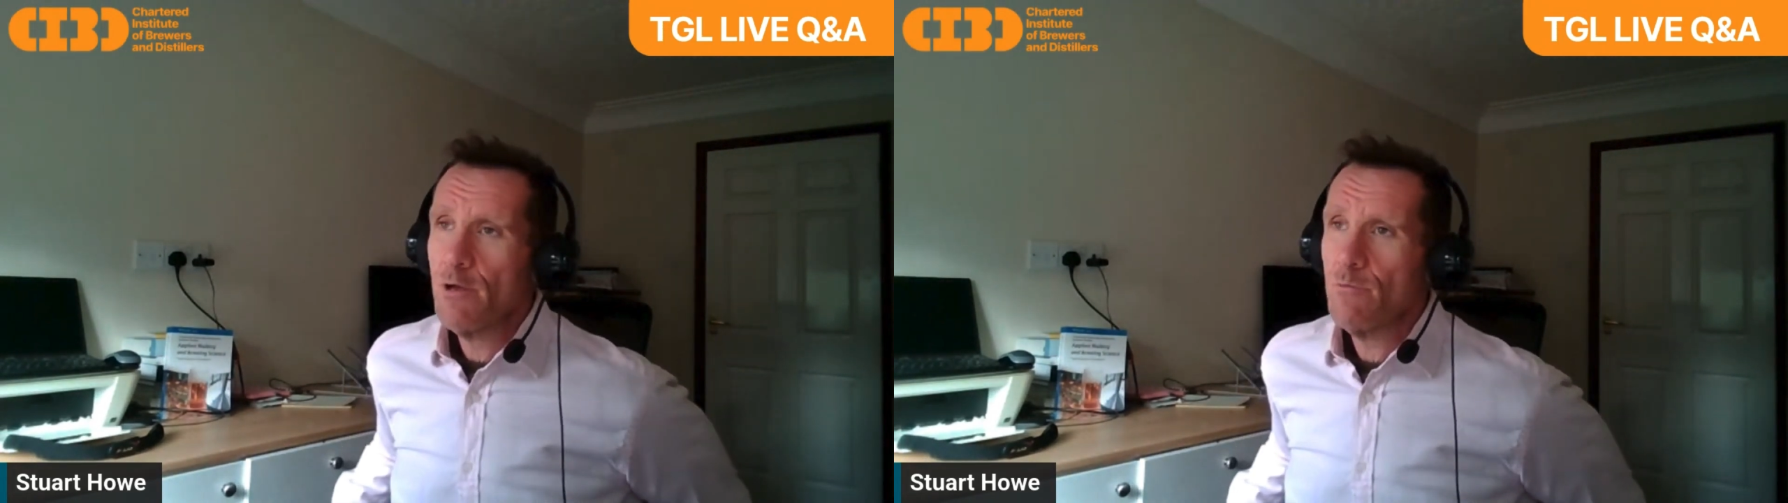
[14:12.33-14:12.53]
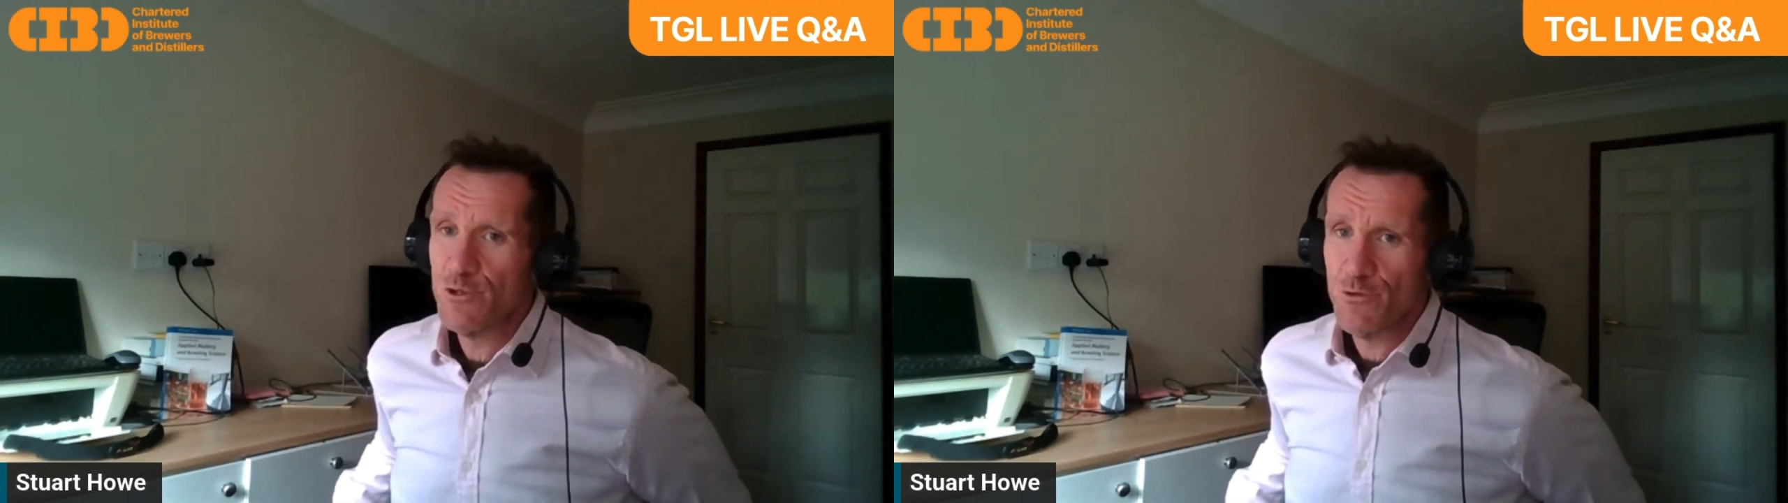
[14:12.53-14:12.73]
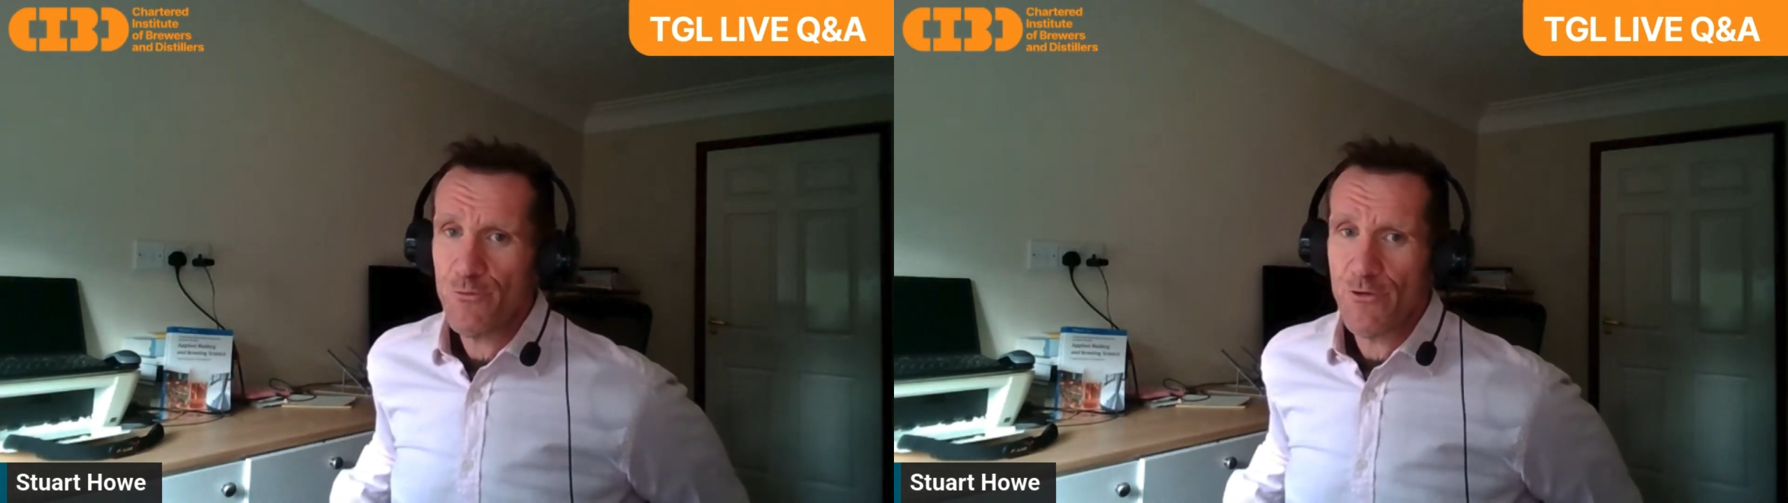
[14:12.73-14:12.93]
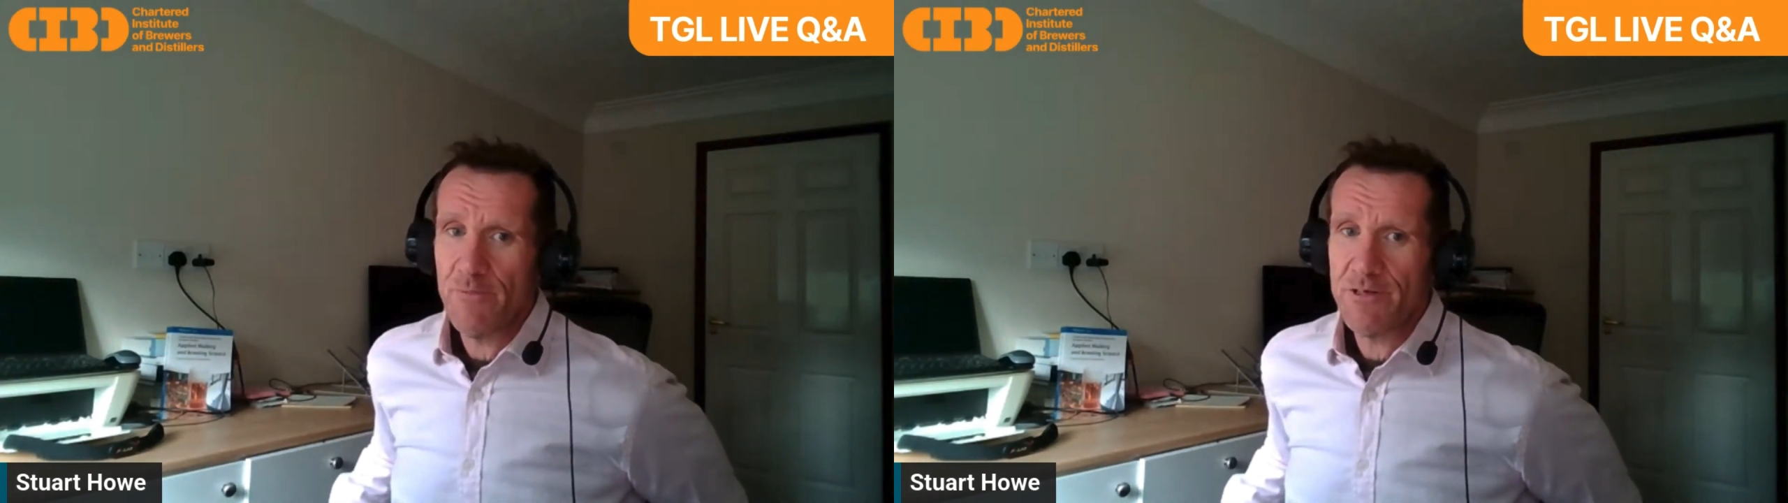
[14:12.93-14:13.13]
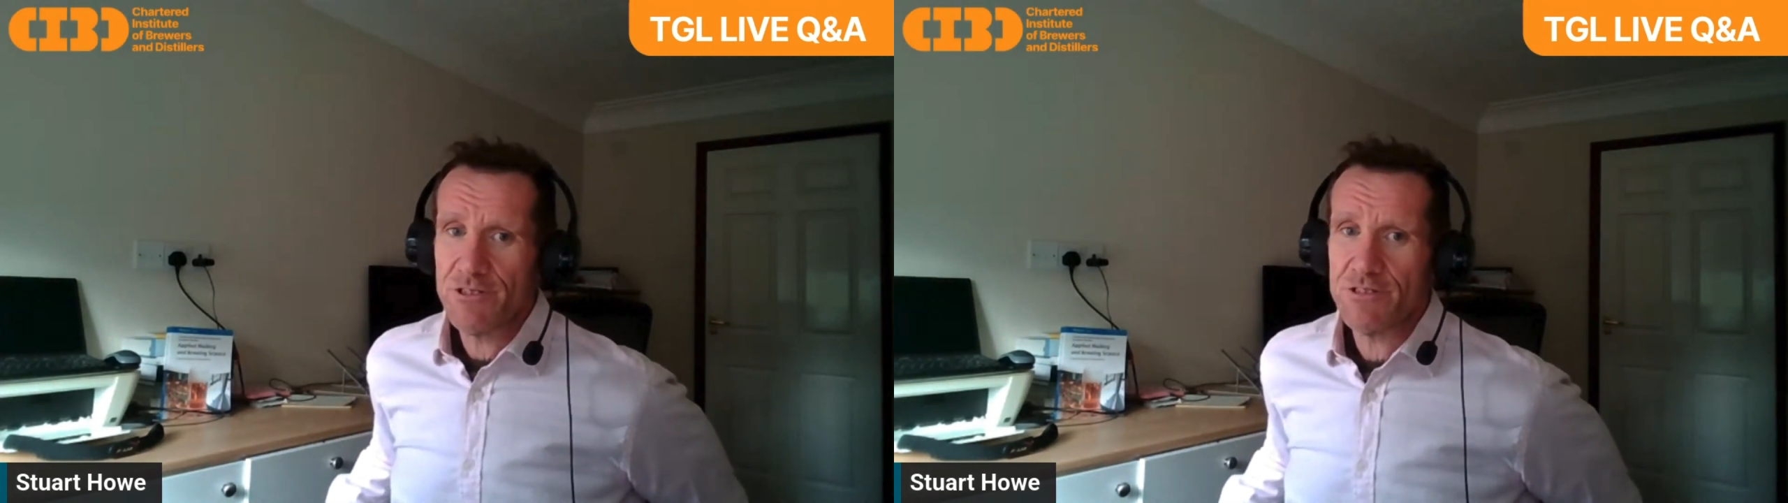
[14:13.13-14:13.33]
Module 3
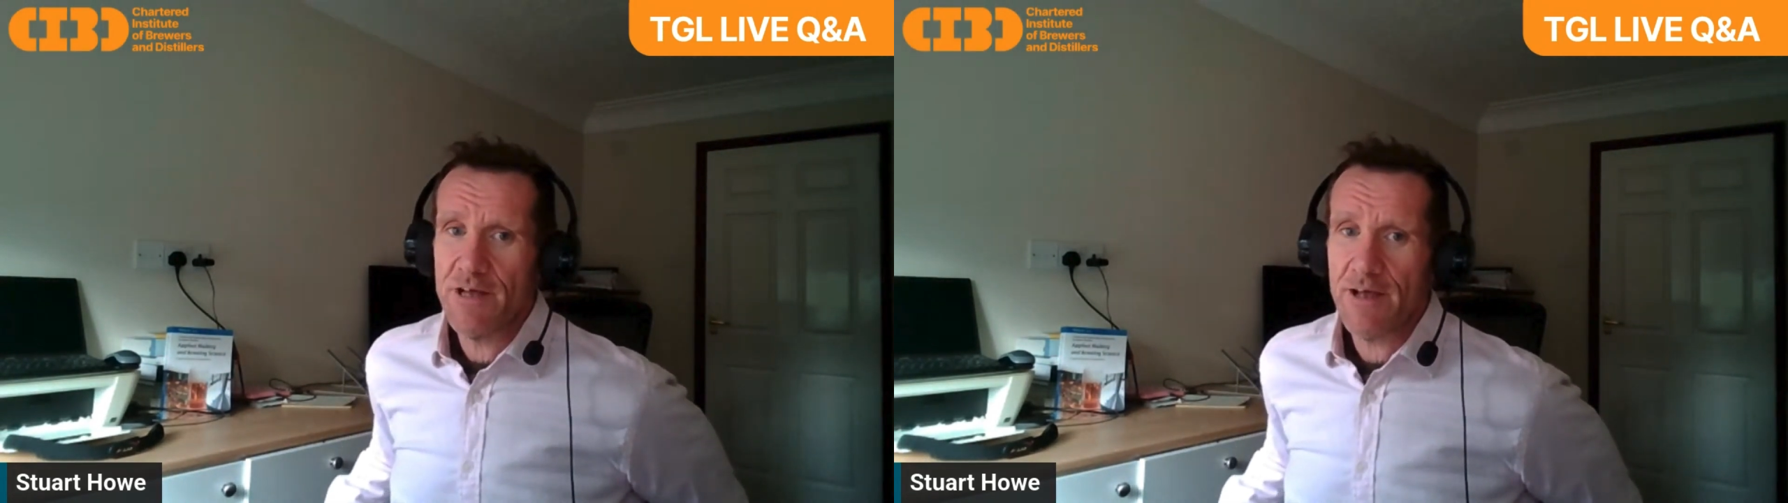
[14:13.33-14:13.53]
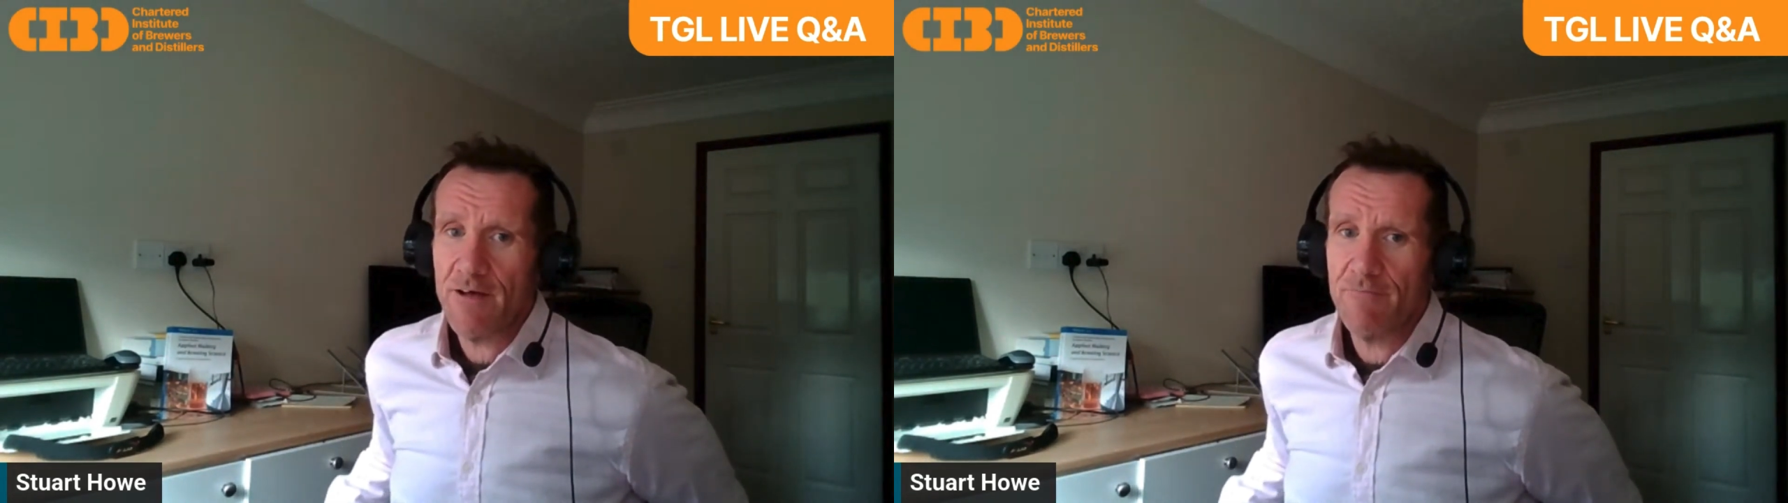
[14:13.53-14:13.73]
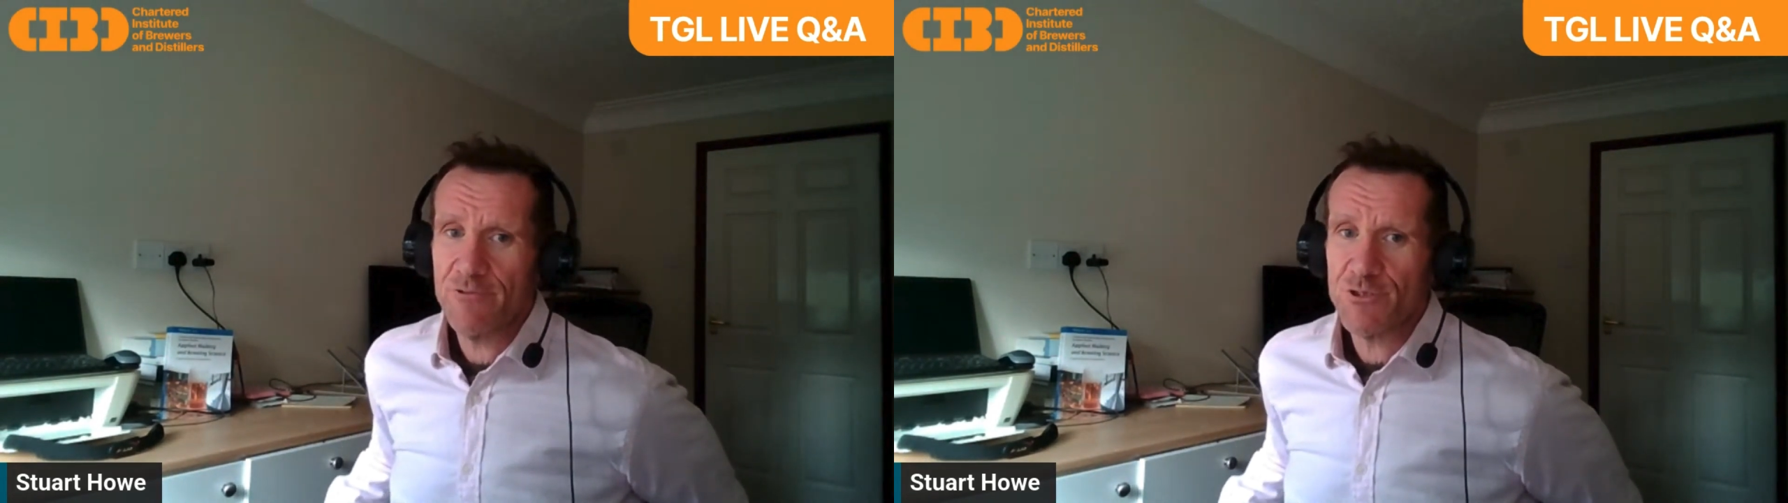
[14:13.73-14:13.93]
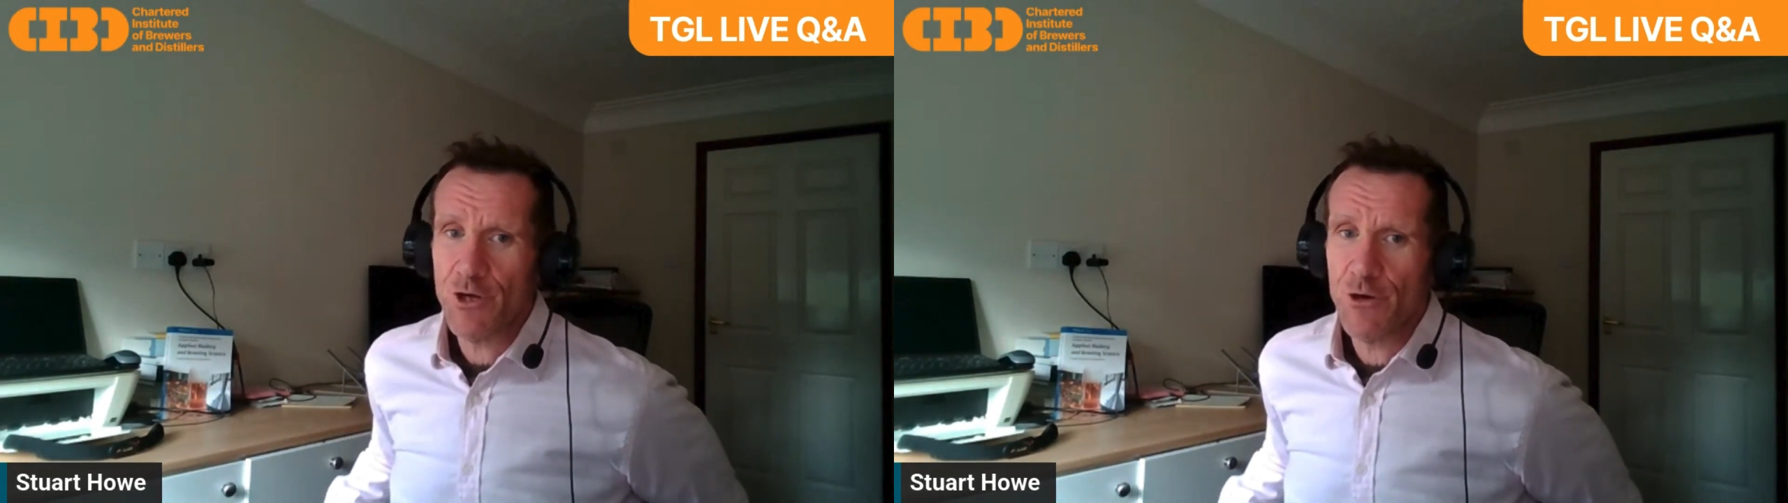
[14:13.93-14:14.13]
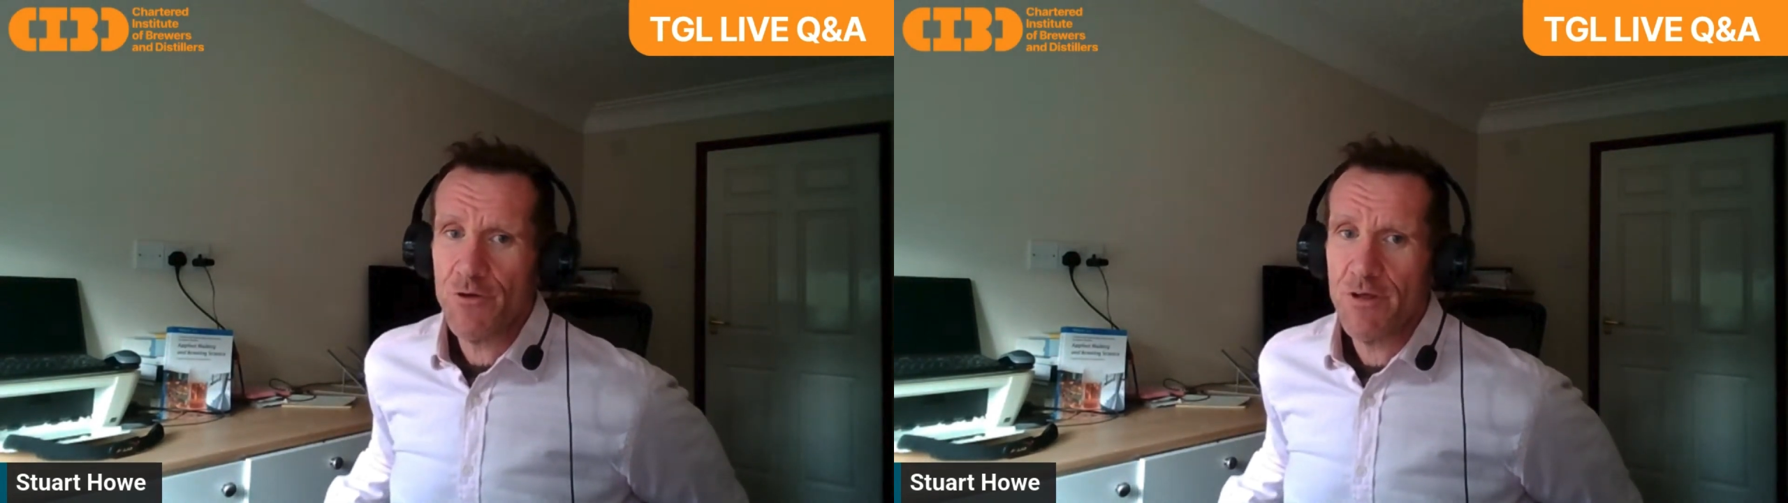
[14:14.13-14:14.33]
because it's their comfort
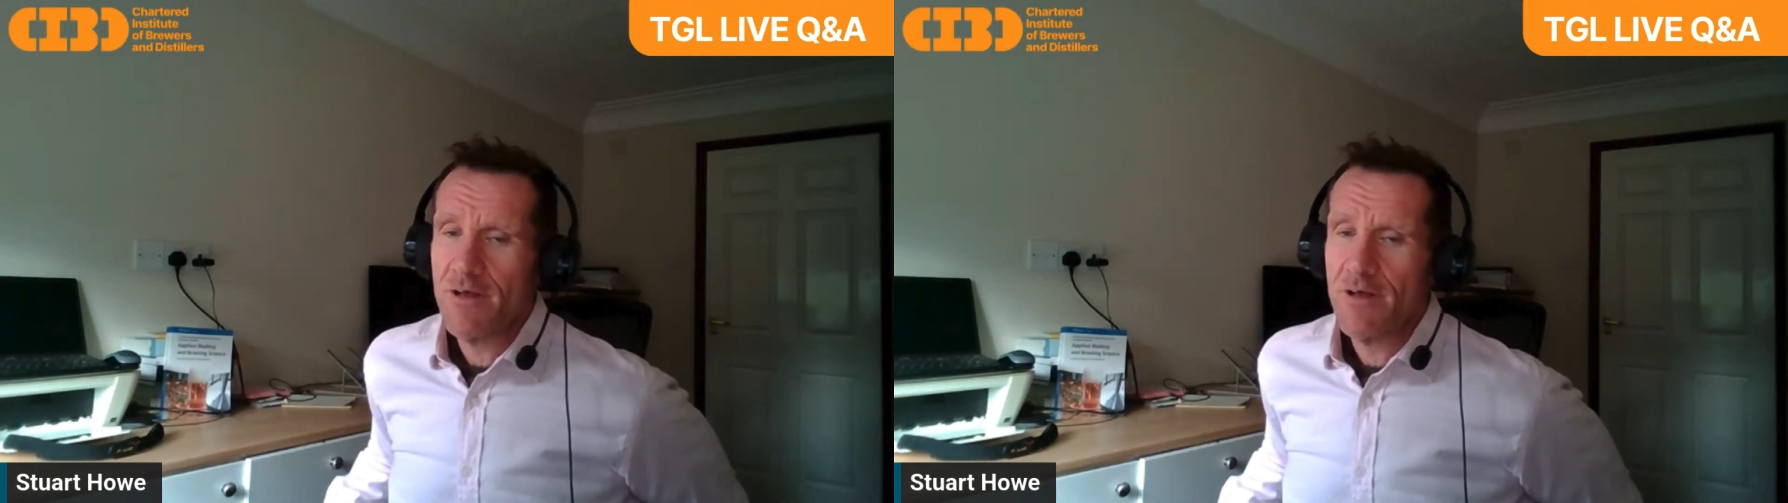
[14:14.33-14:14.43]
zone.